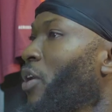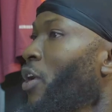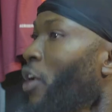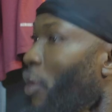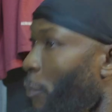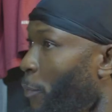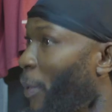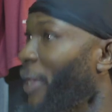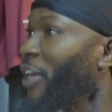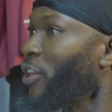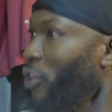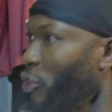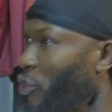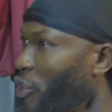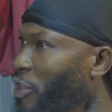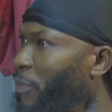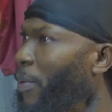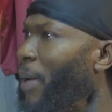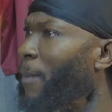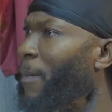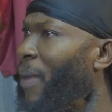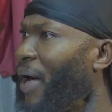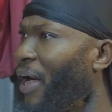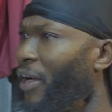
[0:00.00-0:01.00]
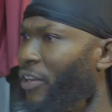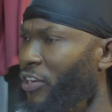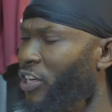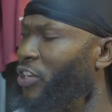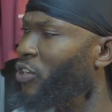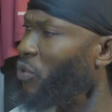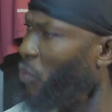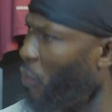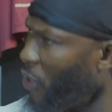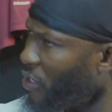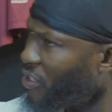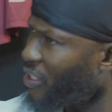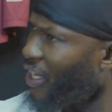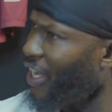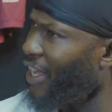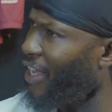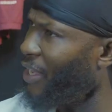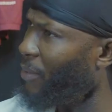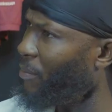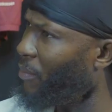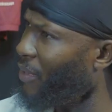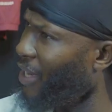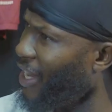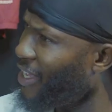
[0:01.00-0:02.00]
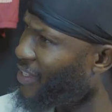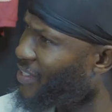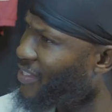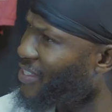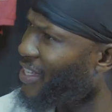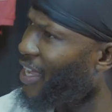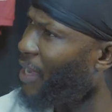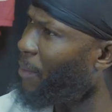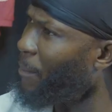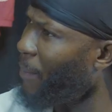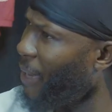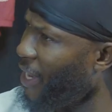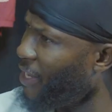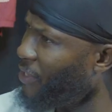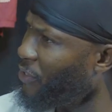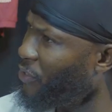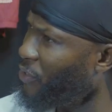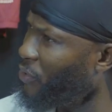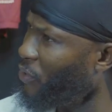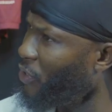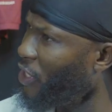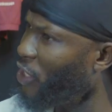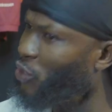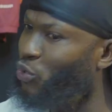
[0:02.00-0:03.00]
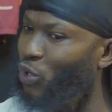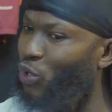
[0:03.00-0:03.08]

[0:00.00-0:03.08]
But you remember, did you watch Leicester Man U? It was